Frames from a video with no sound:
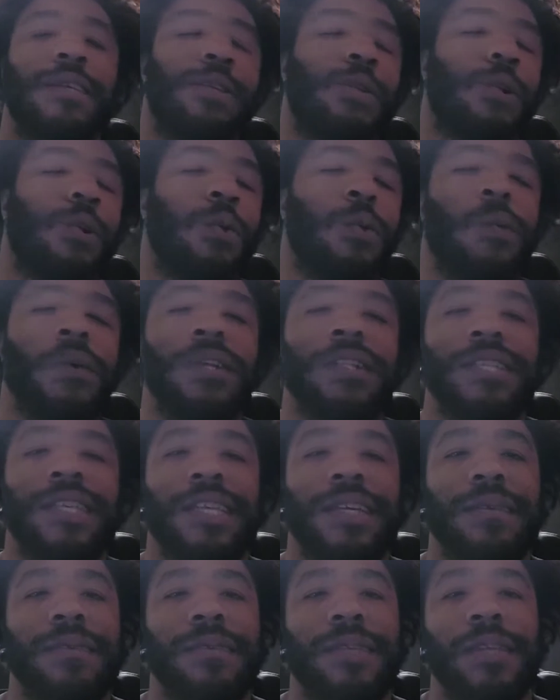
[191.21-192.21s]
You don't want
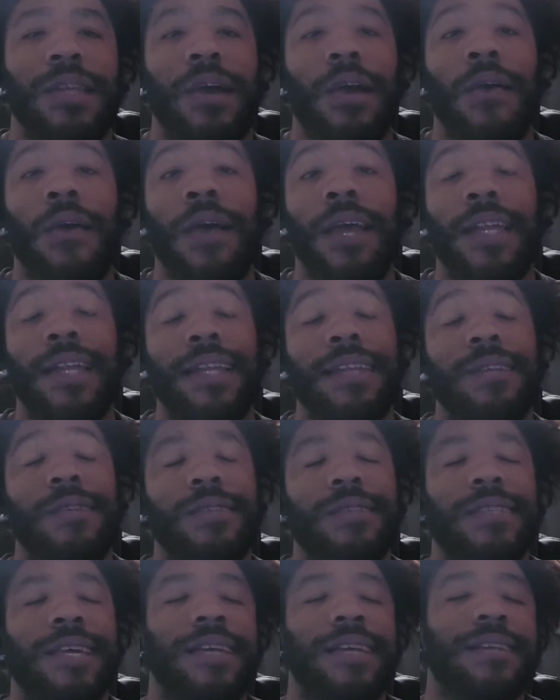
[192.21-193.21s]
teams to know, hey, the
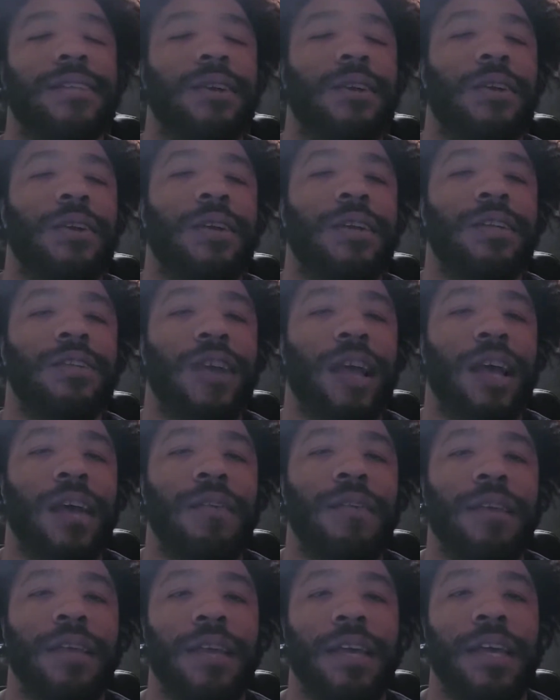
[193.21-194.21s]
Houston Texans are going to
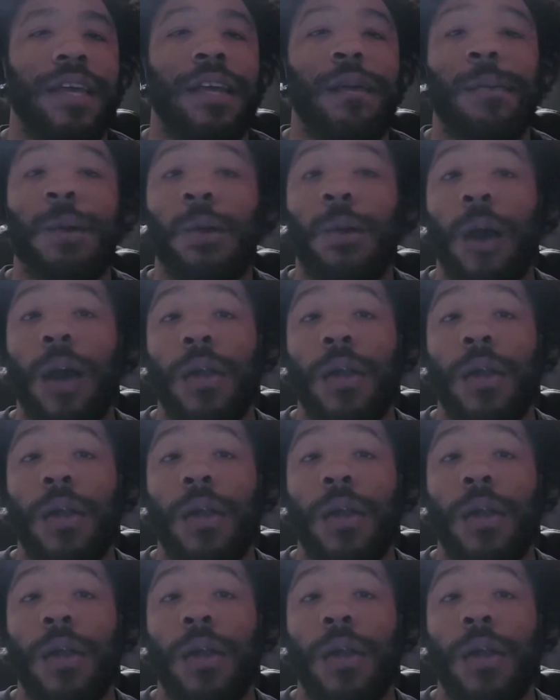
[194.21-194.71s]
draft Ickey